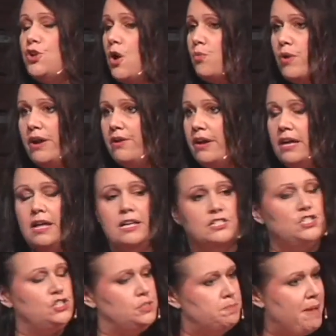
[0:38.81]
you don't wear a
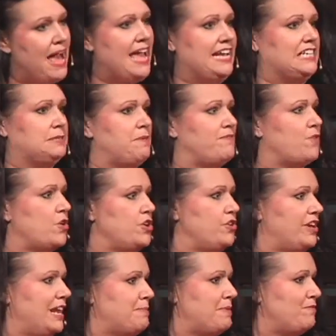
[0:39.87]
Spanx before you
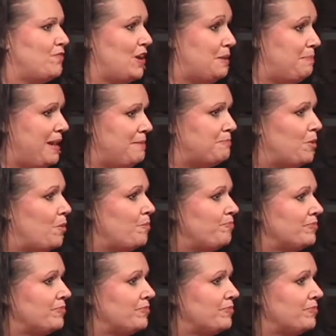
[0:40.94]
get up in front of people.